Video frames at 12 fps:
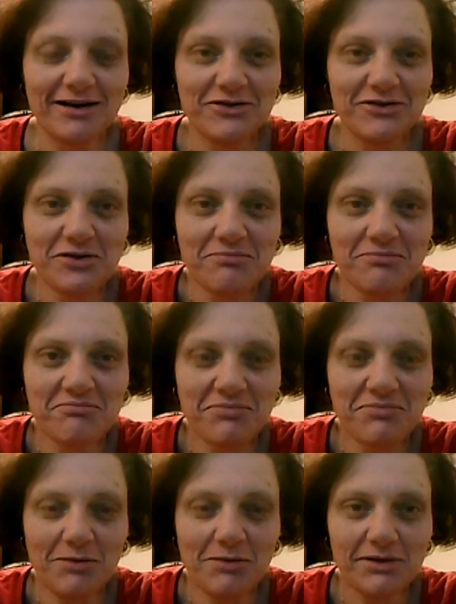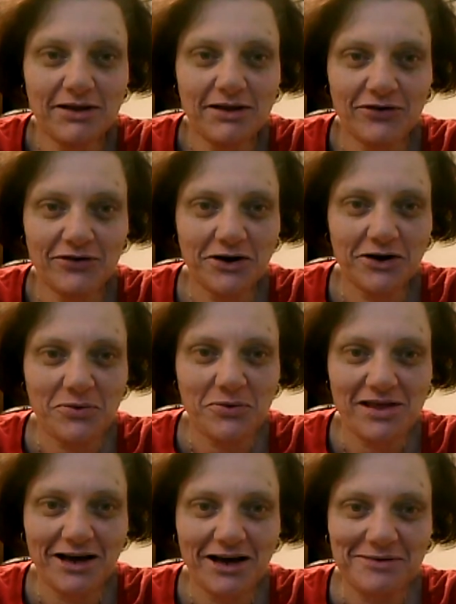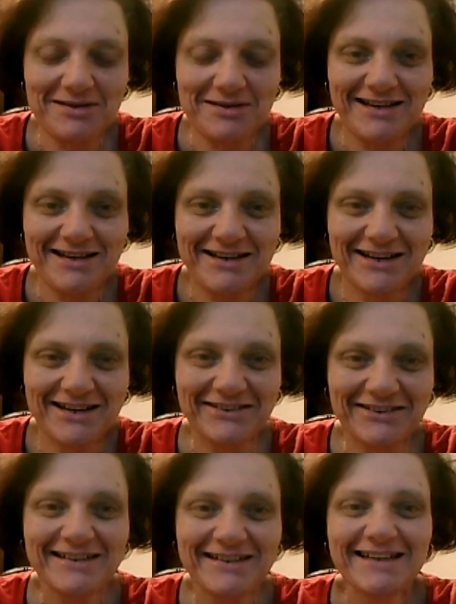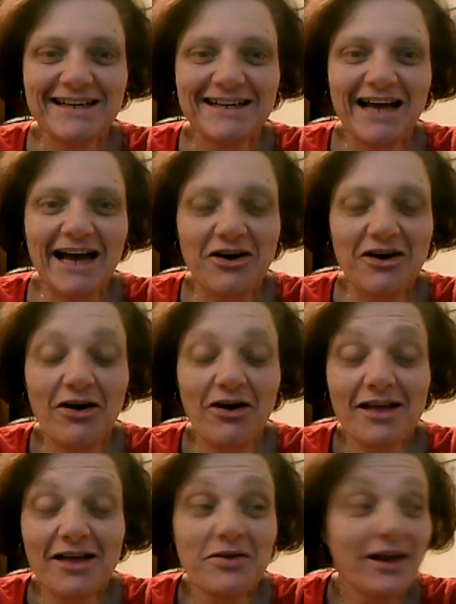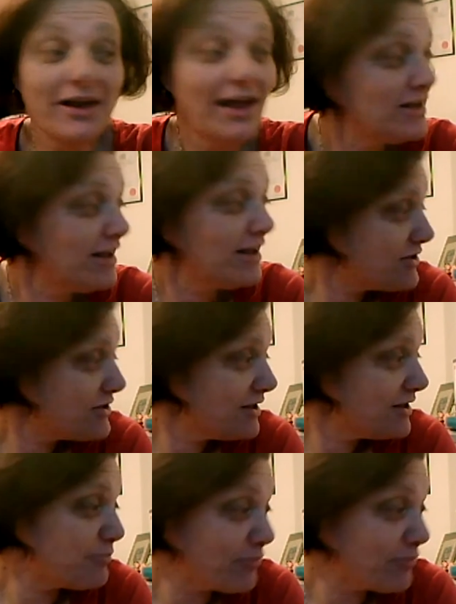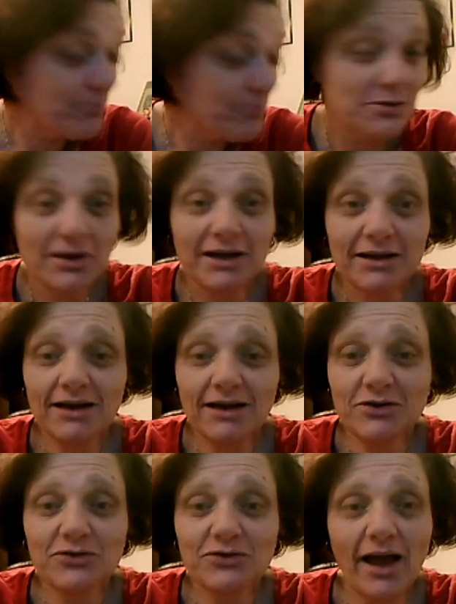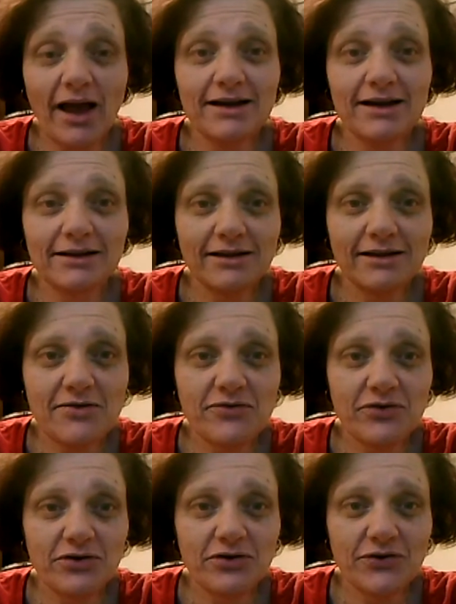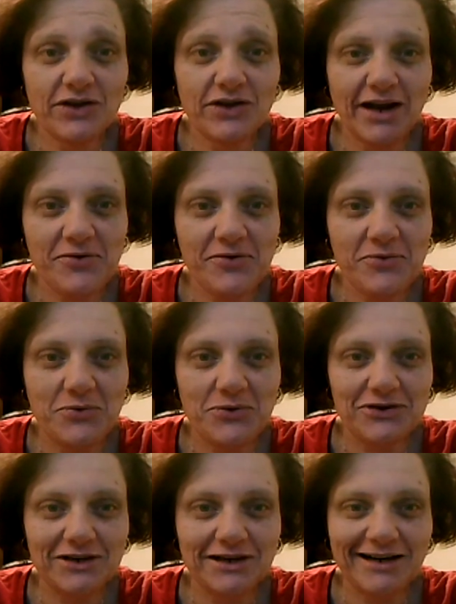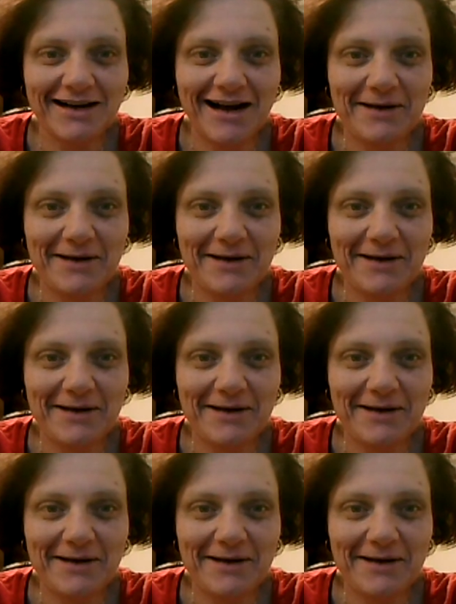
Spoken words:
I just completely forgot it was there, but there you go. And so it actually prompted me to then create a list for the next quarter.